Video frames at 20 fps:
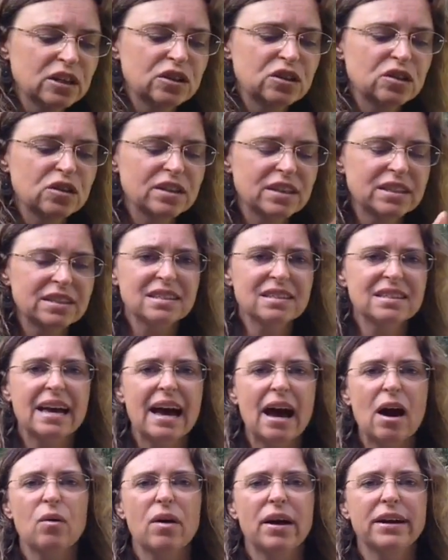So this is
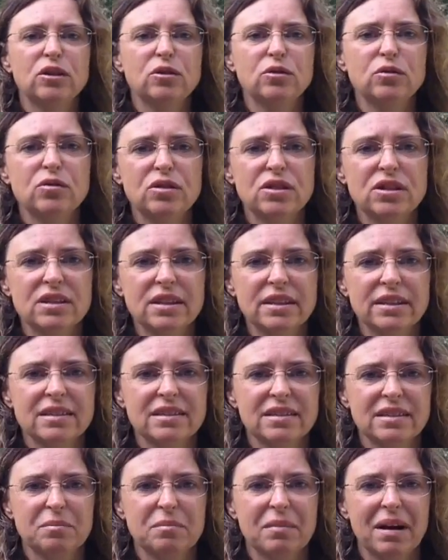how I use
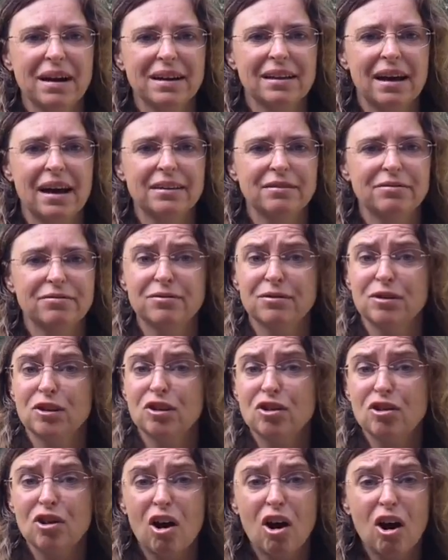things in my life.
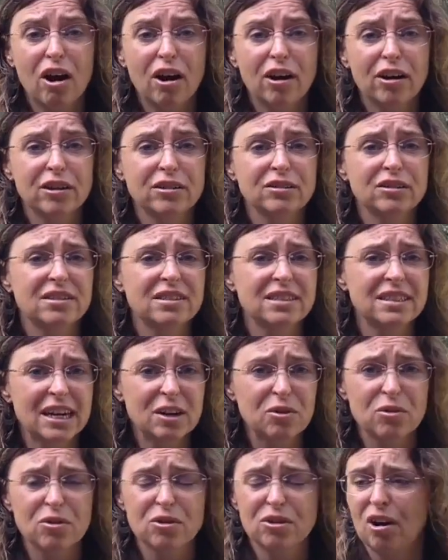Cards,
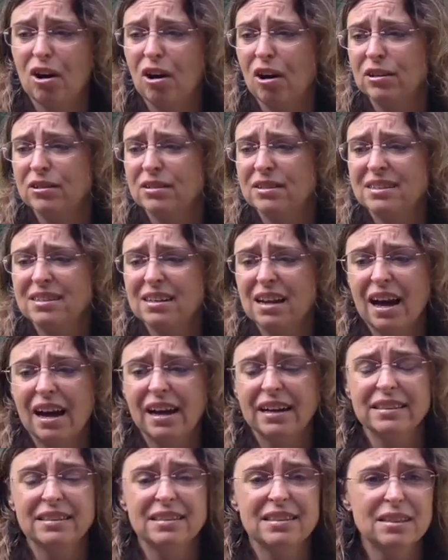tarot cards,
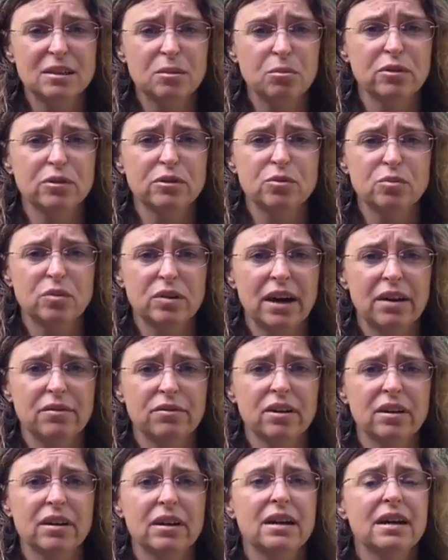signs, symbols,
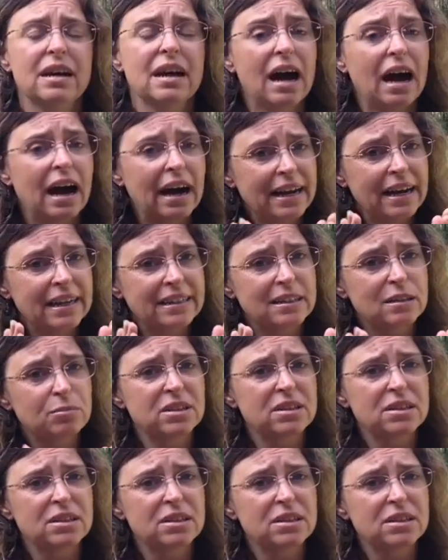whatever. I ask